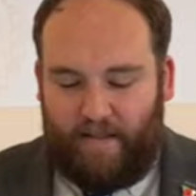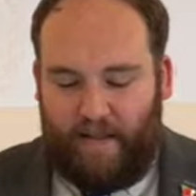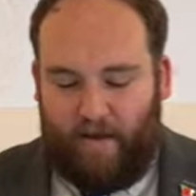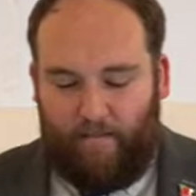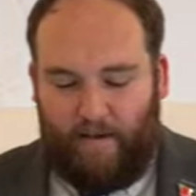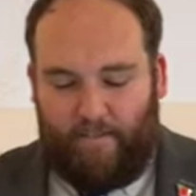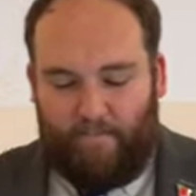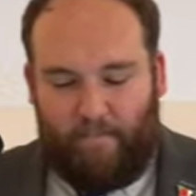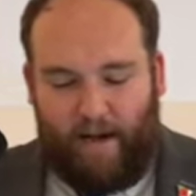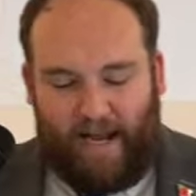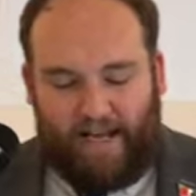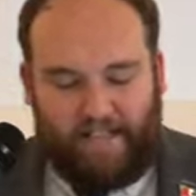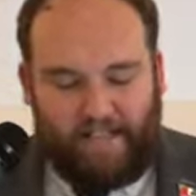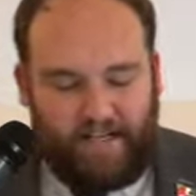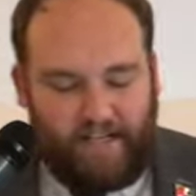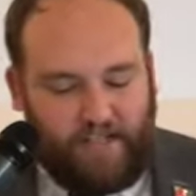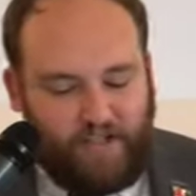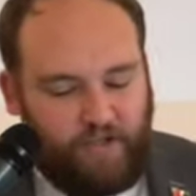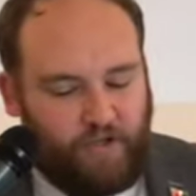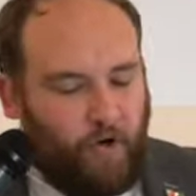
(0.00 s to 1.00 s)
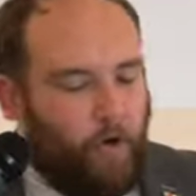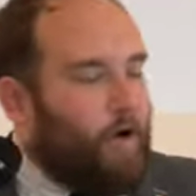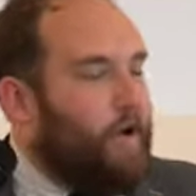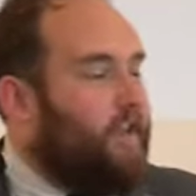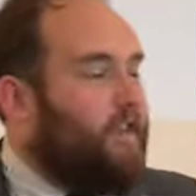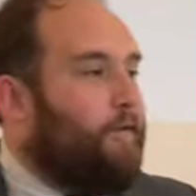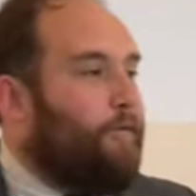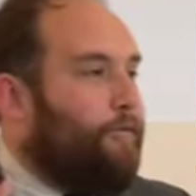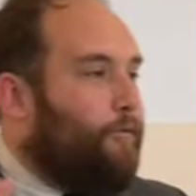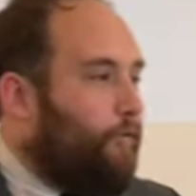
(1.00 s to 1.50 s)
that we might enjoy
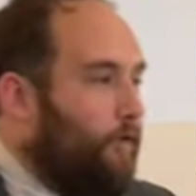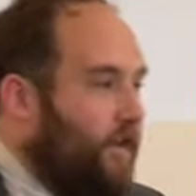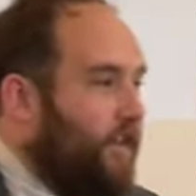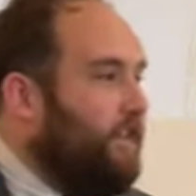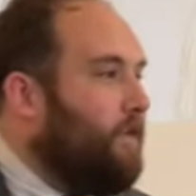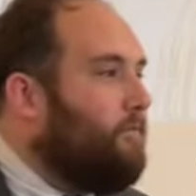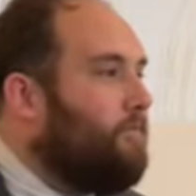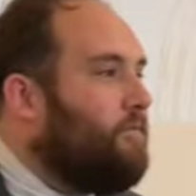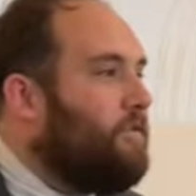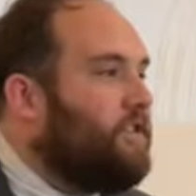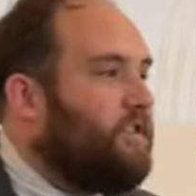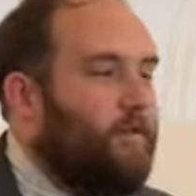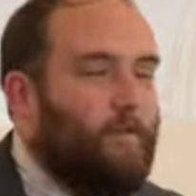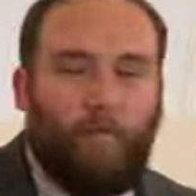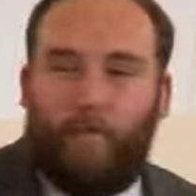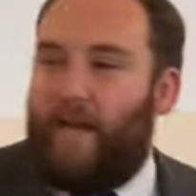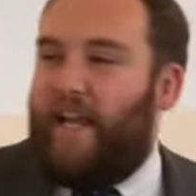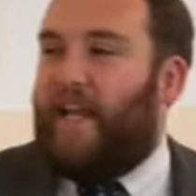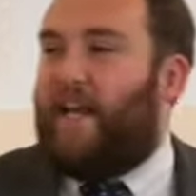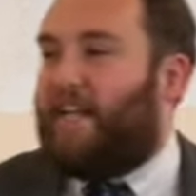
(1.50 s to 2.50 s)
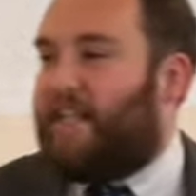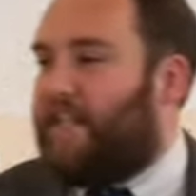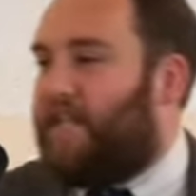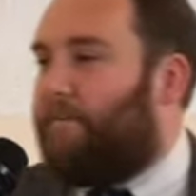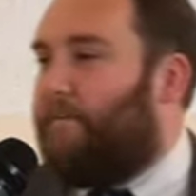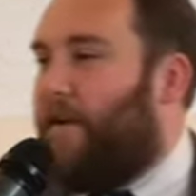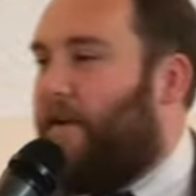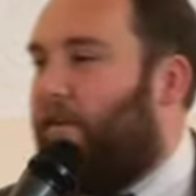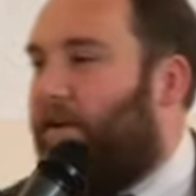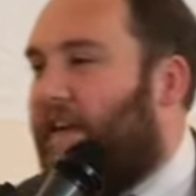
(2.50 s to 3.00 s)
the freedoms that we
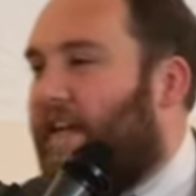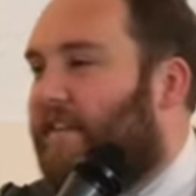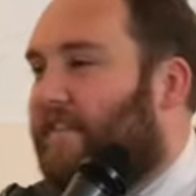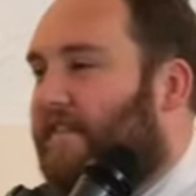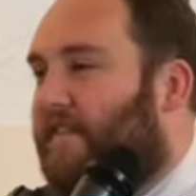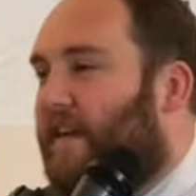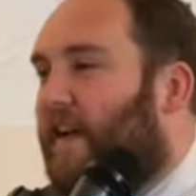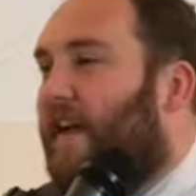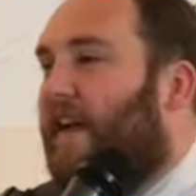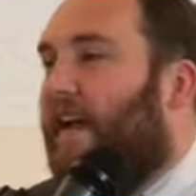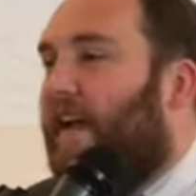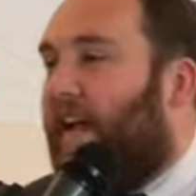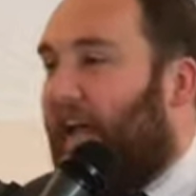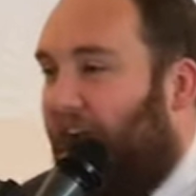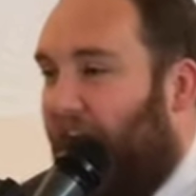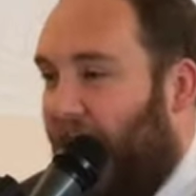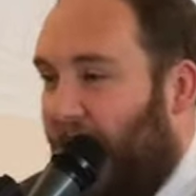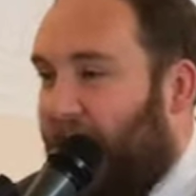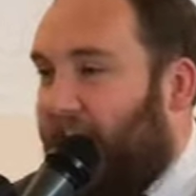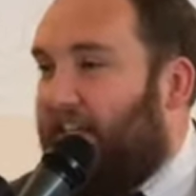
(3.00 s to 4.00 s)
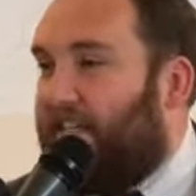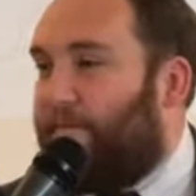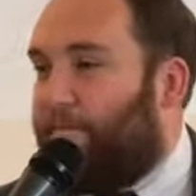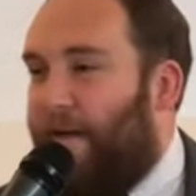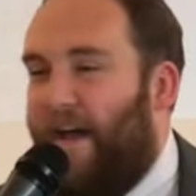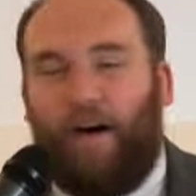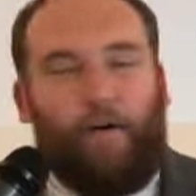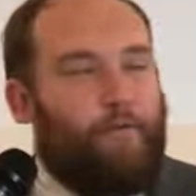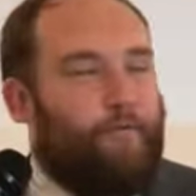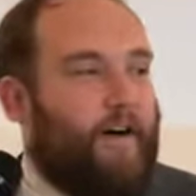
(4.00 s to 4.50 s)
experience in East
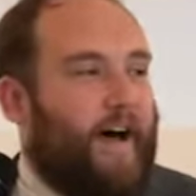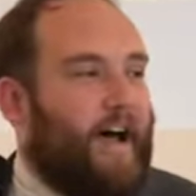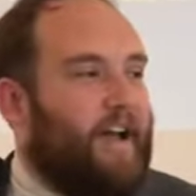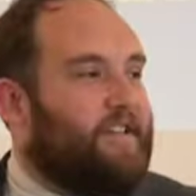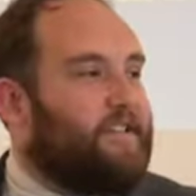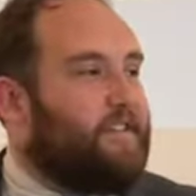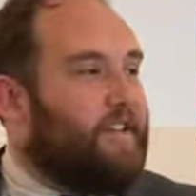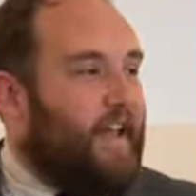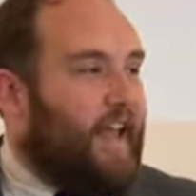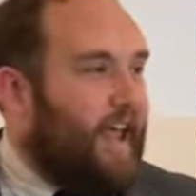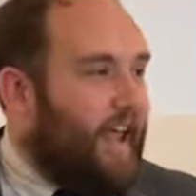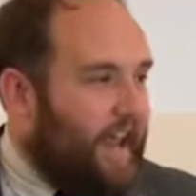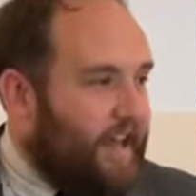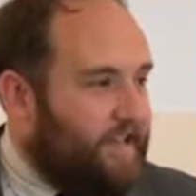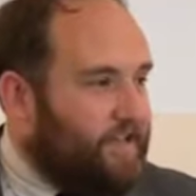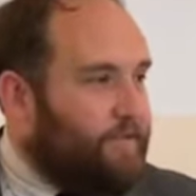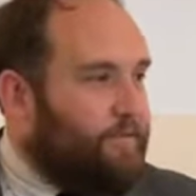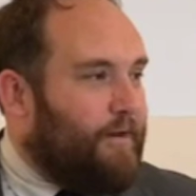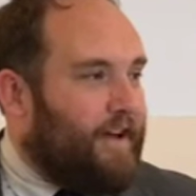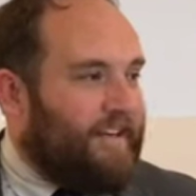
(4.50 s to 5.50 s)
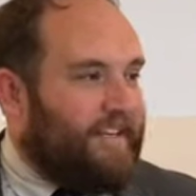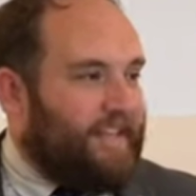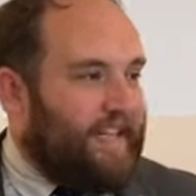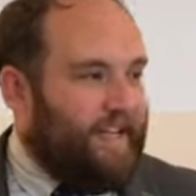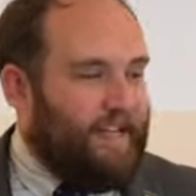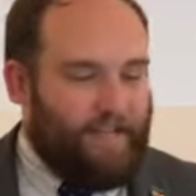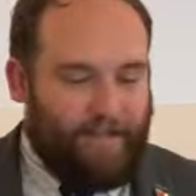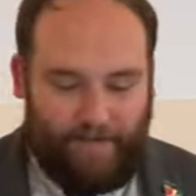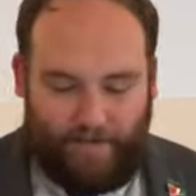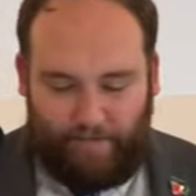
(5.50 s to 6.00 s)
Belfast in
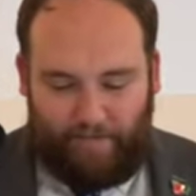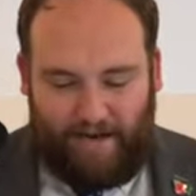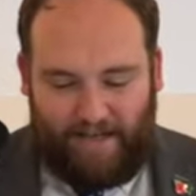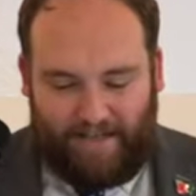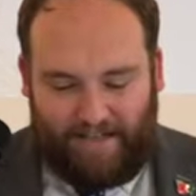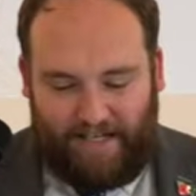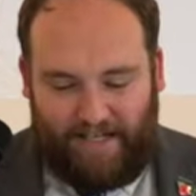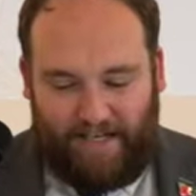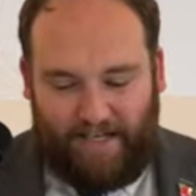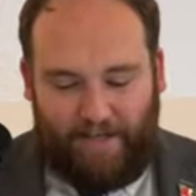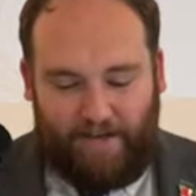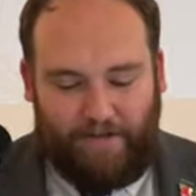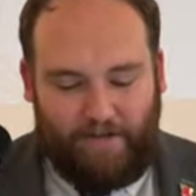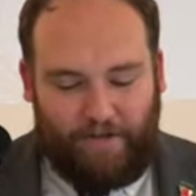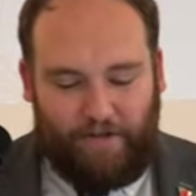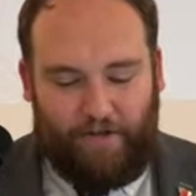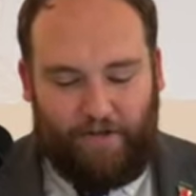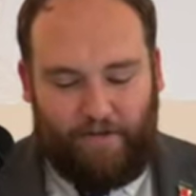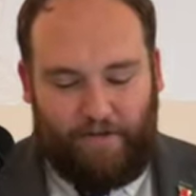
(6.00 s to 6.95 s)
2022?